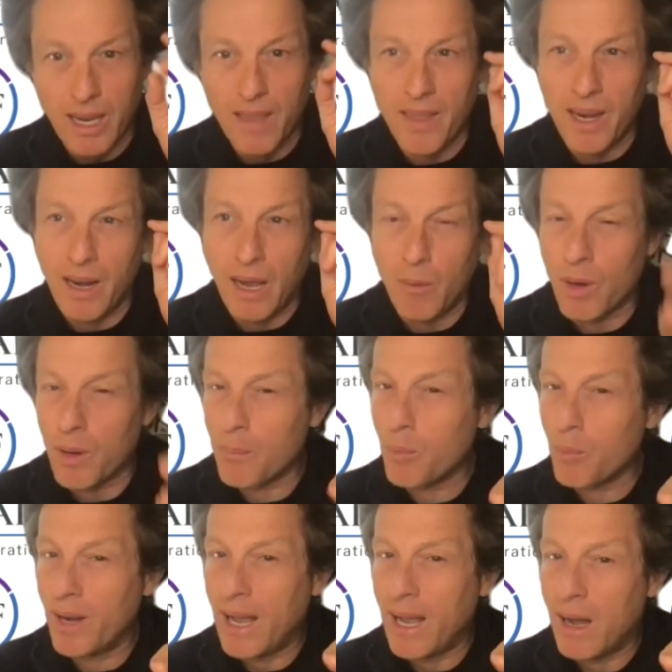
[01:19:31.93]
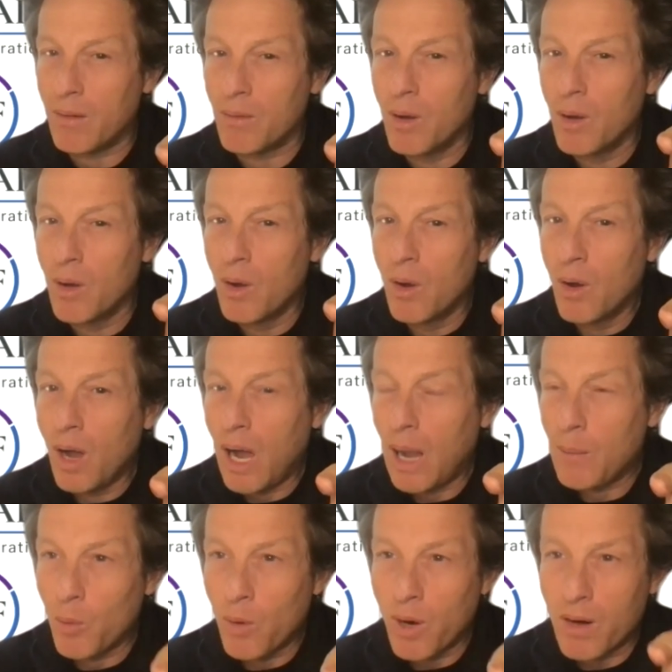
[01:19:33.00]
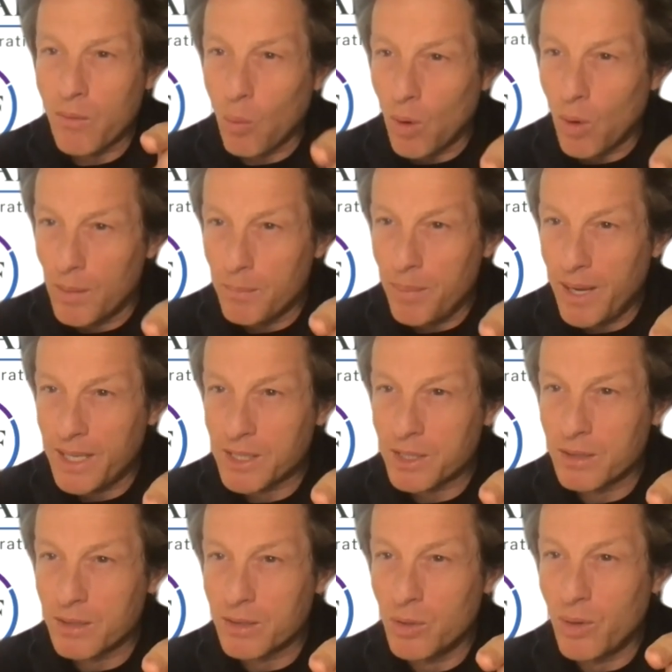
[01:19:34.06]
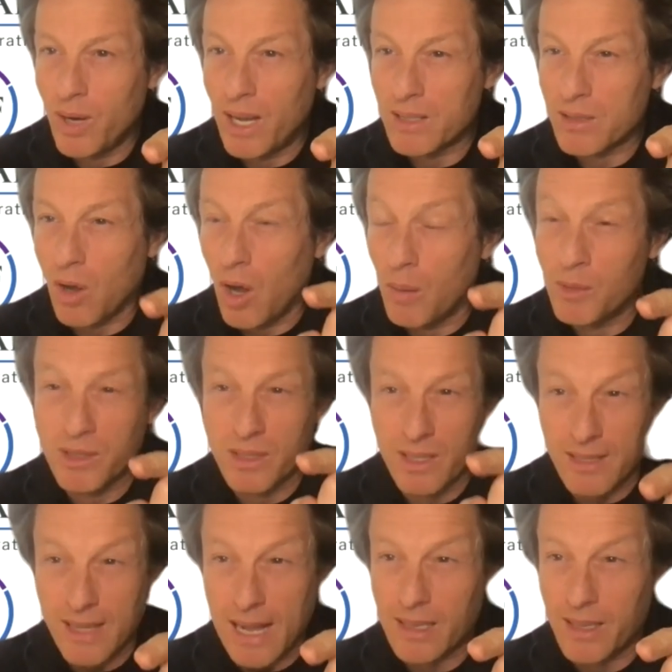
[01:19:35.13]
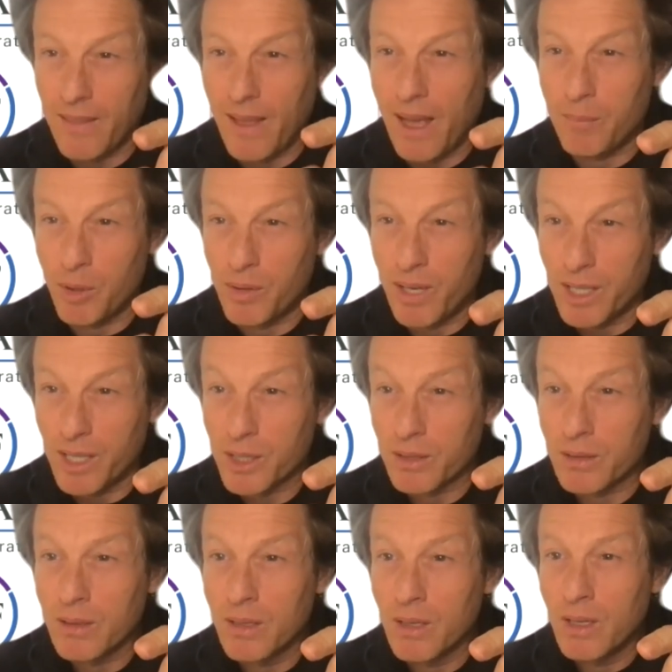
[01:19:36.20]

And then I want to point out, I'm aware of one patient who has almost exactly that mutation.